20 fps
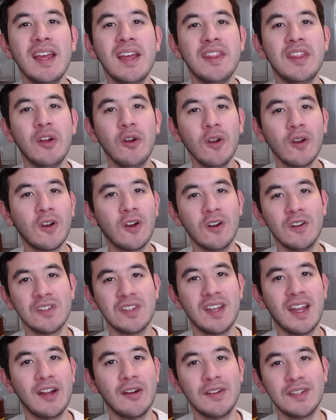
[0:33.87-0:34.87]
there are cars in
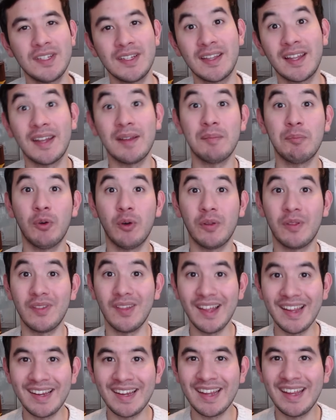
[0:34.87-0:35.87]
iRacing that I both
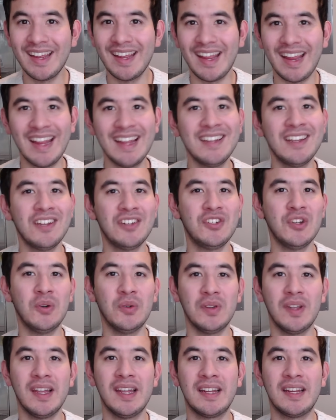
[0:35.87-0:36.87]
like and don't
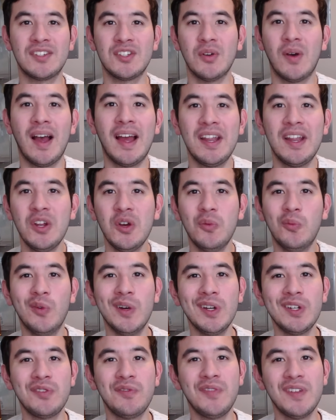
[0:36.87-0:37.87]
like, so I know
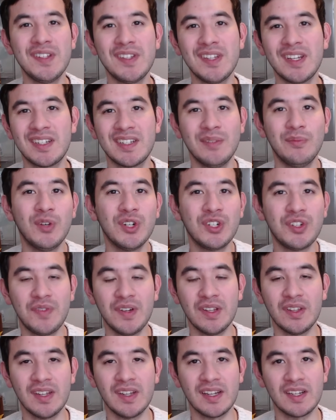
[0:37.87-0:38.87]
which physics and which
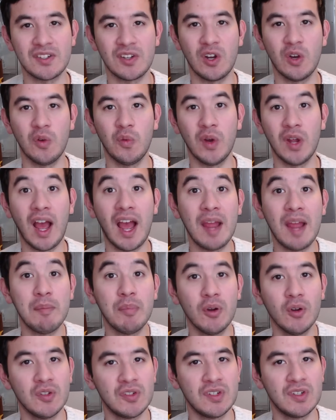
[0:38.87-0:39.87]
feelings are what I
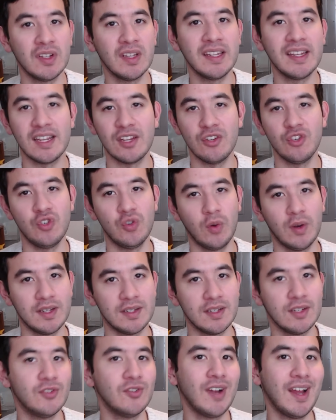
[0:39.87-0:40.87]
personally enjoy to
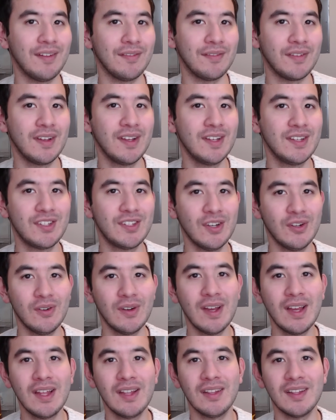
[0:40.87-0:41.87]
drive. So
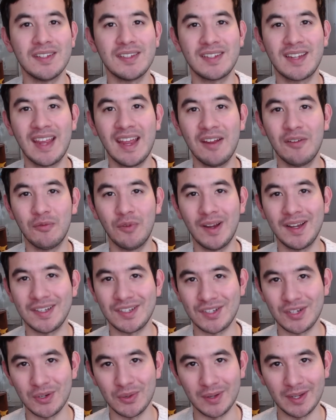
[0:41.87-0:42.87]
let's get right
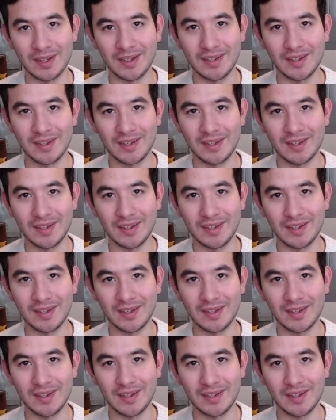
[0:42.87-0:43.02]
to it.